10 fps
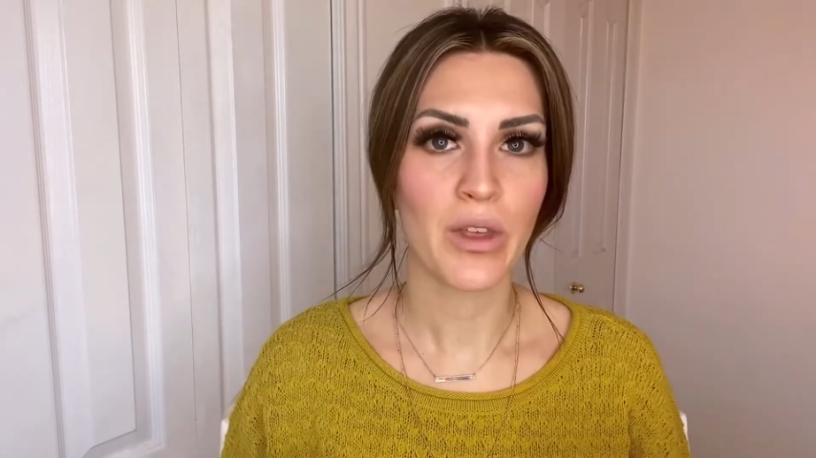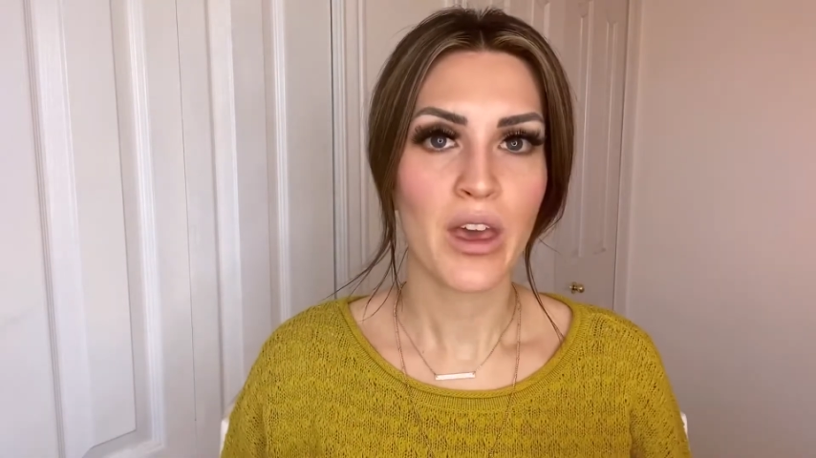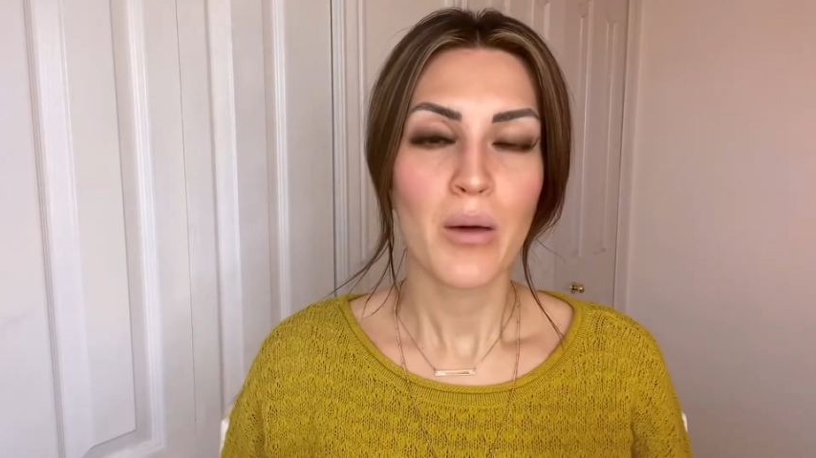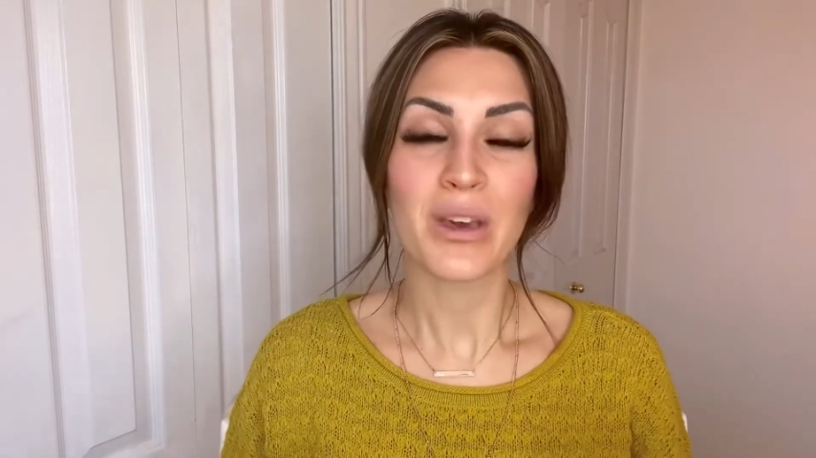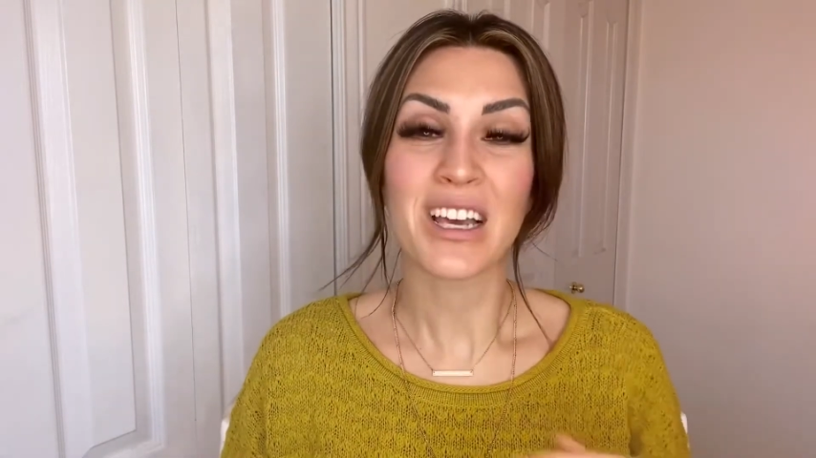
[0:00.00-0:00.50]

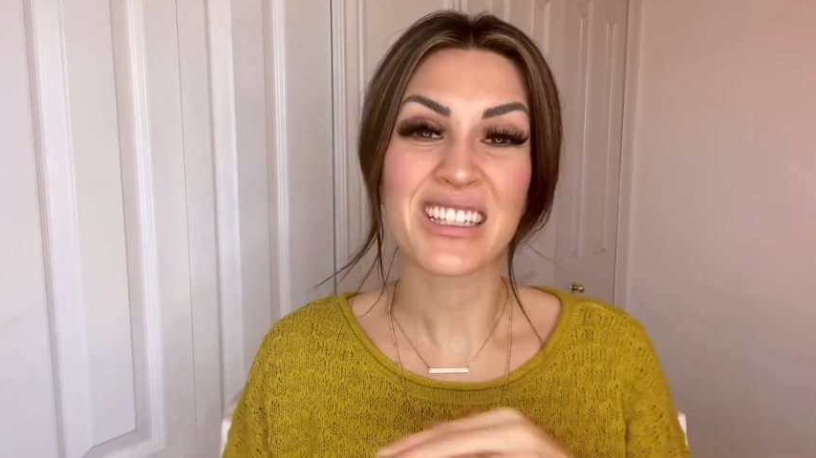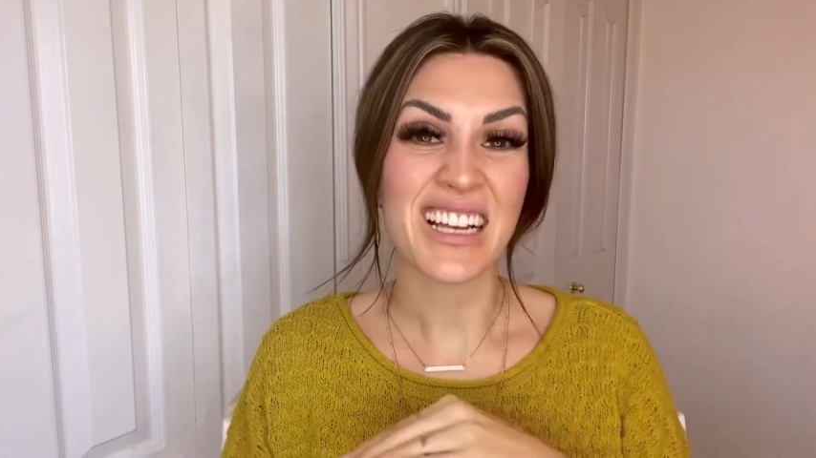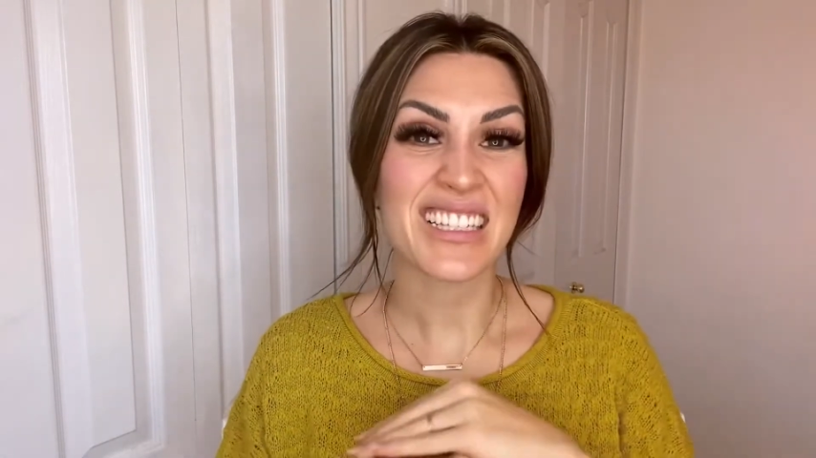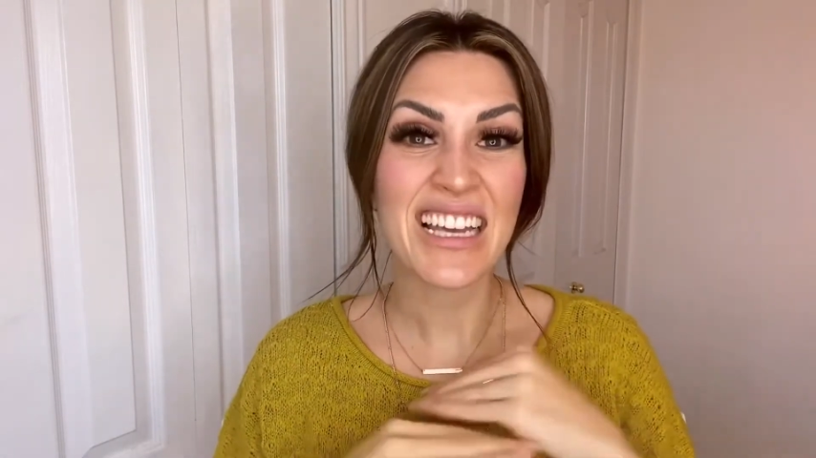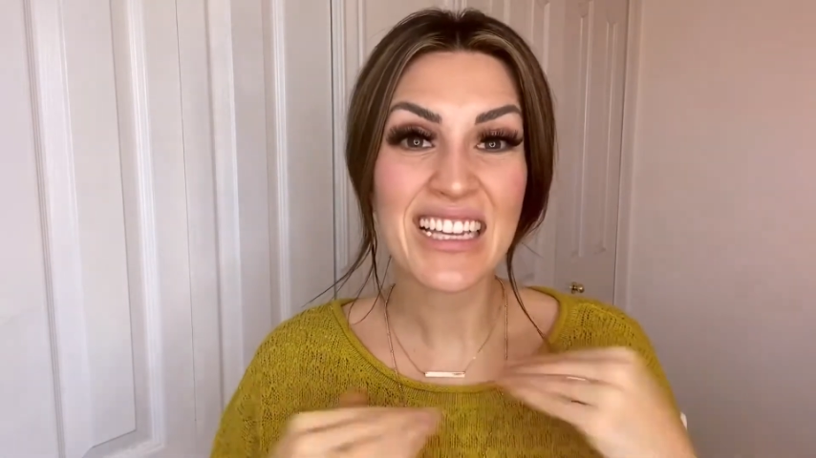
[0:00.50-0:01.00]
because
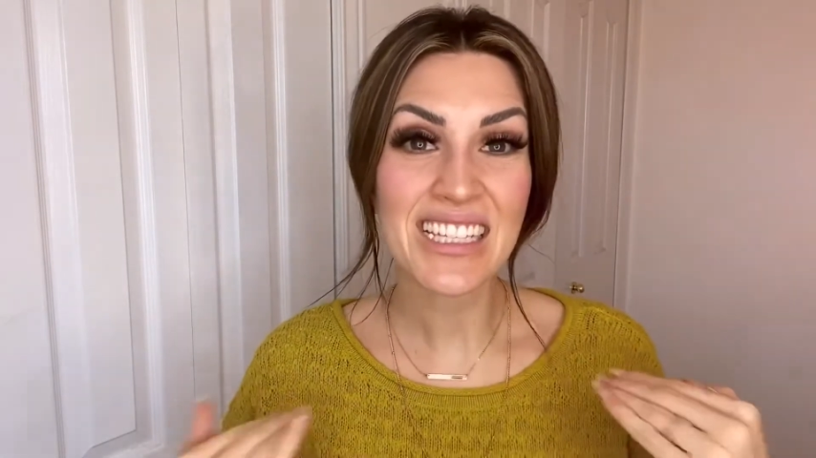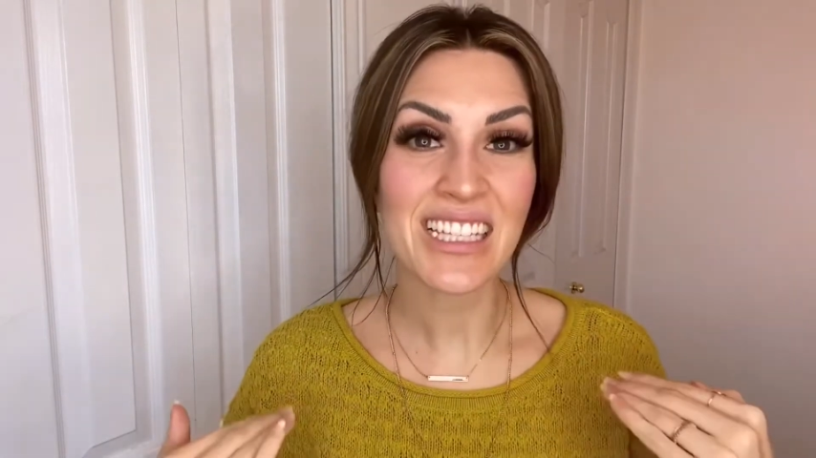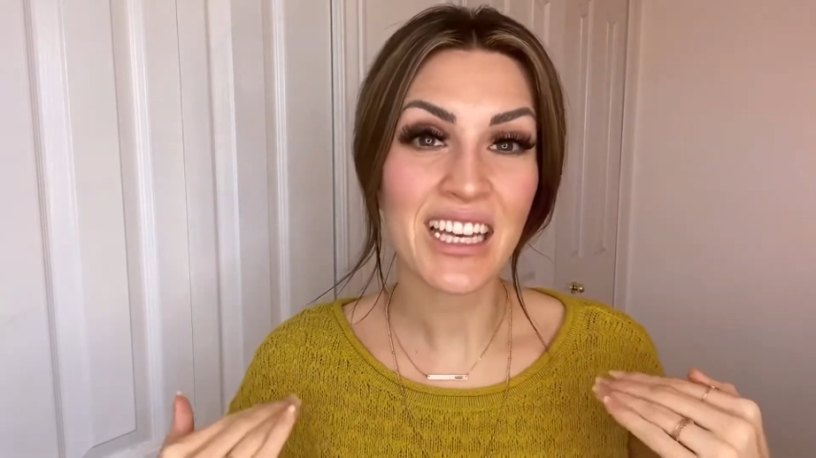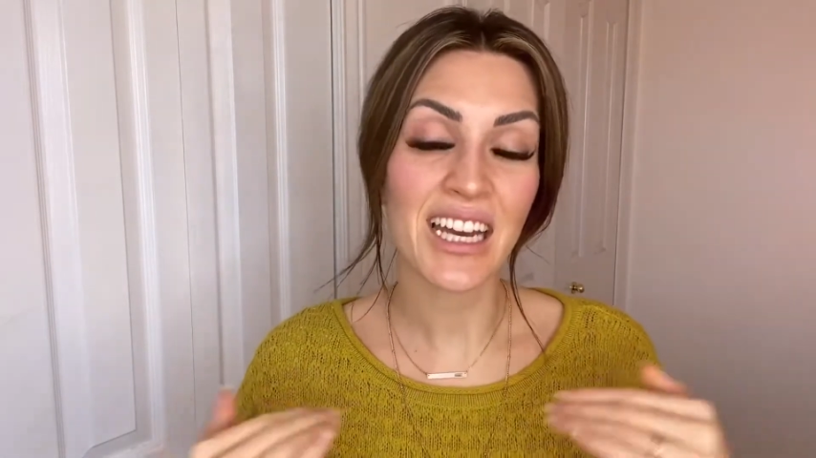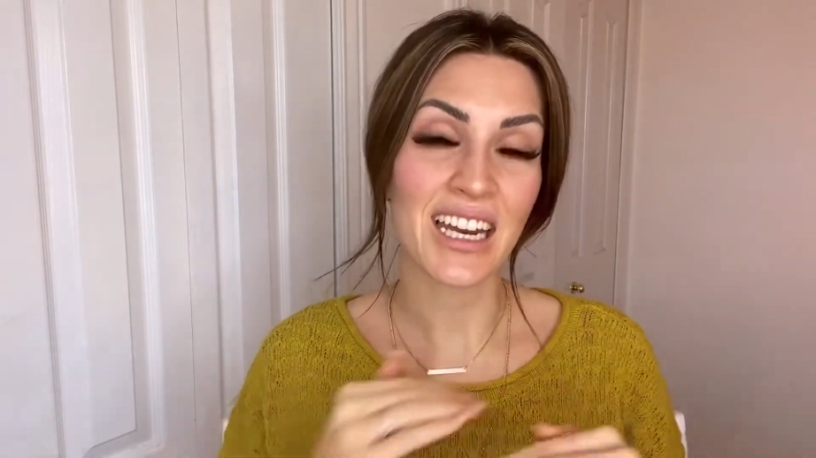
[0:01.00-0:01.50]
that's
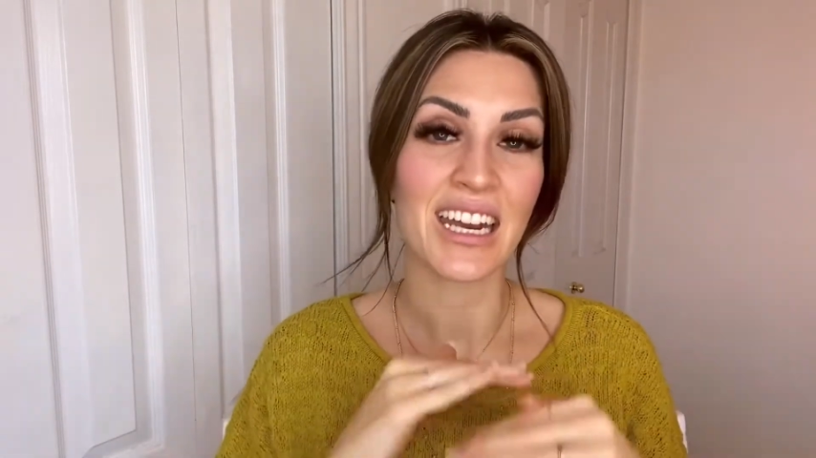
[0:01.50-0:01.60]
instantly gonna